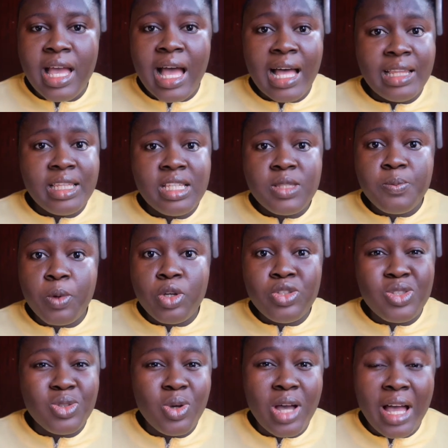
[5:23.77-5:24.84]
At this
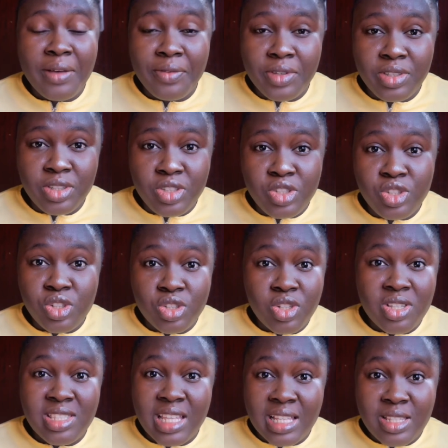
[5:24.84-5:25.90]
point, you don't have a niche, you're
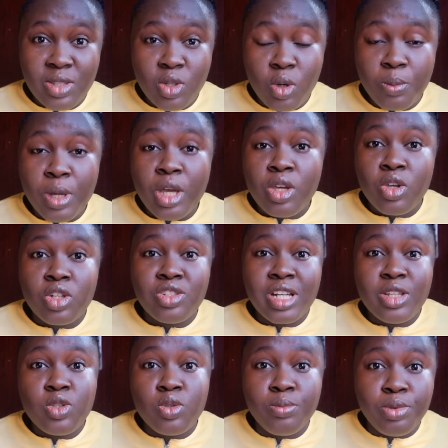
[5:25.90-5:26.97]
just starting up, you're
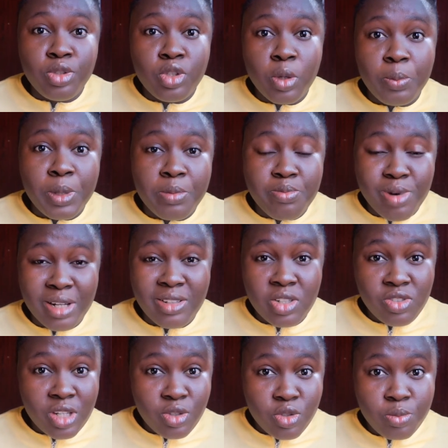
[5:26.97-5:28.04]
trying to build up a brand, you're
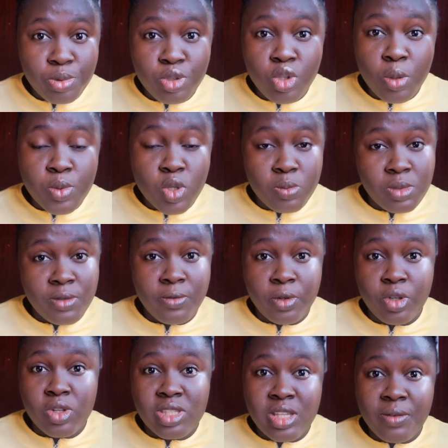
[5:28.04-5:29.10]
trying to build up something for
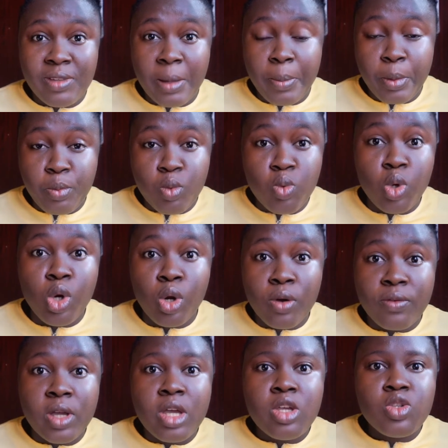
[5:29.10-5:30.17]
yourself that people will
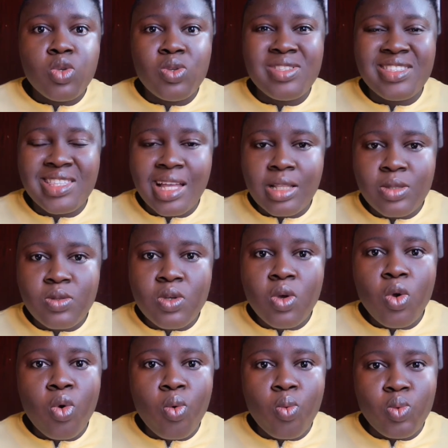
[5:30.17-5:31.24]
love. So start
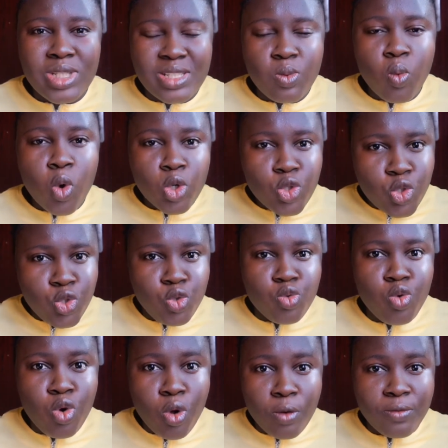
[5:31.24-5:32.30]
with what
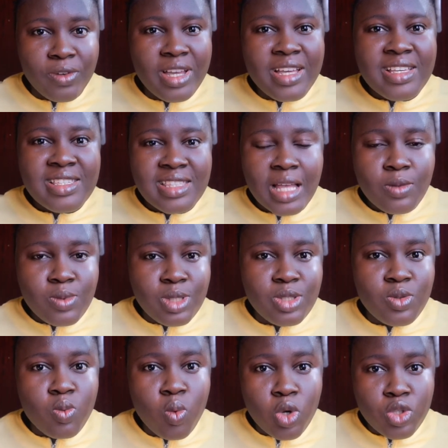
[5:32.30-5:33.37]
you love, start with
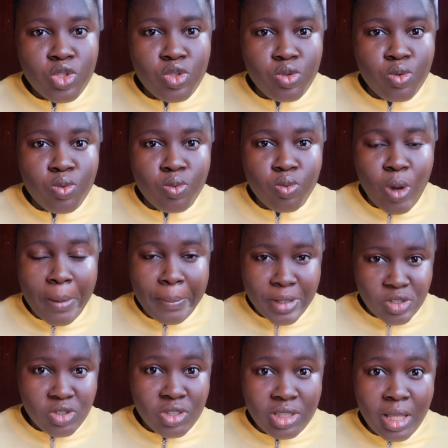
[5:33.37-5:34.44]
what you are
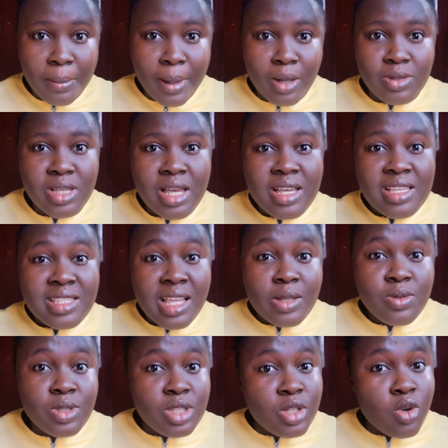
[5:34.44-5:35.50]
passionate about,
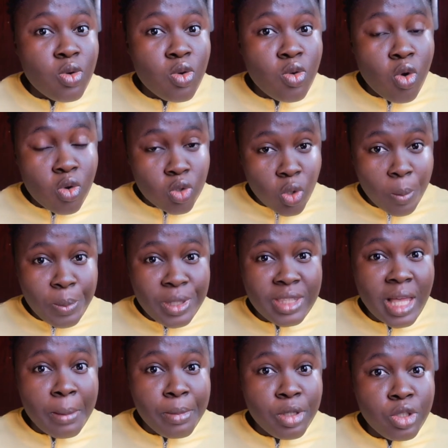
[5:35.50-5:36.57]
start with the topic
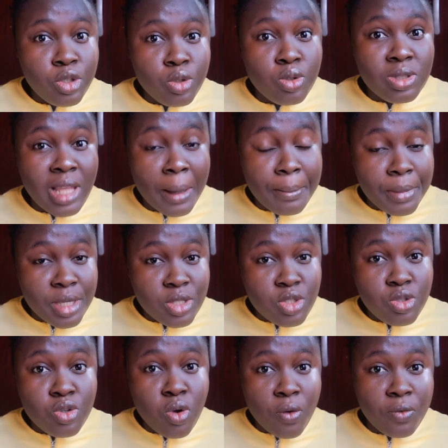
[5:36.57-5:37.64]
that
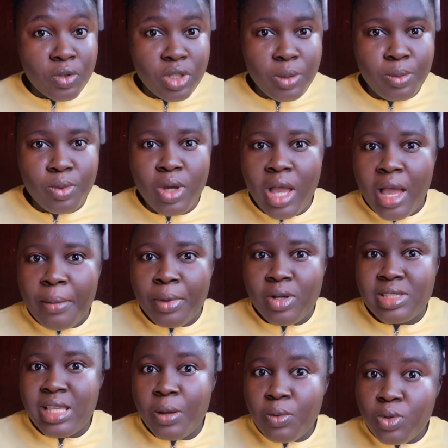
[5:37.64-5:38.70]
makes you comfortable,
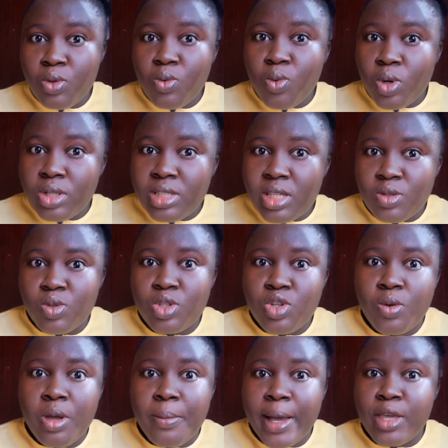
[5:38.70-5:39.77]
because I wouldn't want a
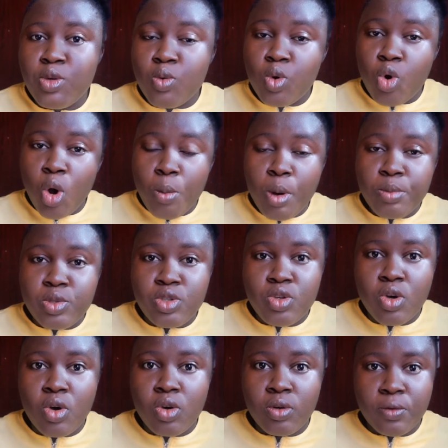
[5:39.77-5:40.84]
situation whereby you will come up to
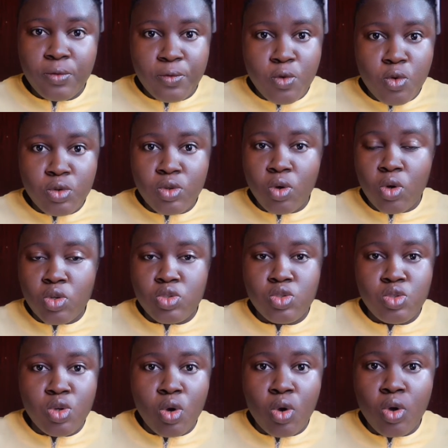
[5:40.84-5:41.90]
your phone or
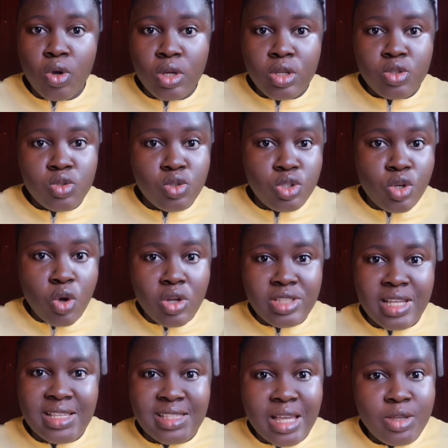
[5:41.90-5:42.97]
to the
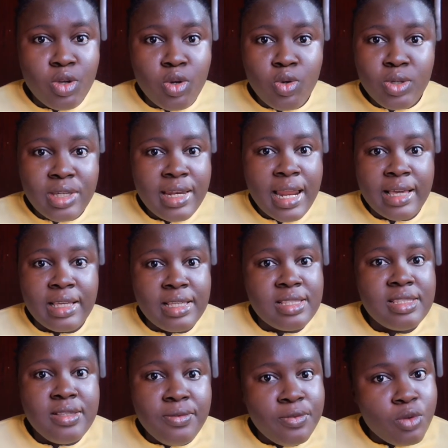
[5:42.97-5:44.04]
audience and you're looking like a
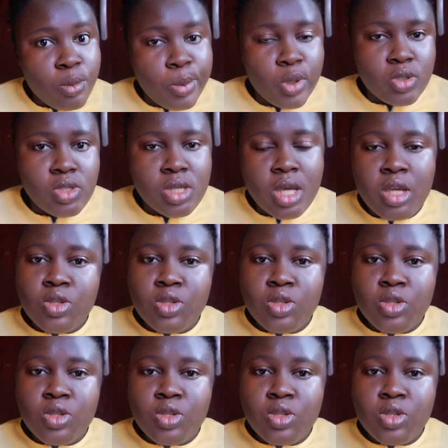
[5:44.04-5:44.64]
stiff robot.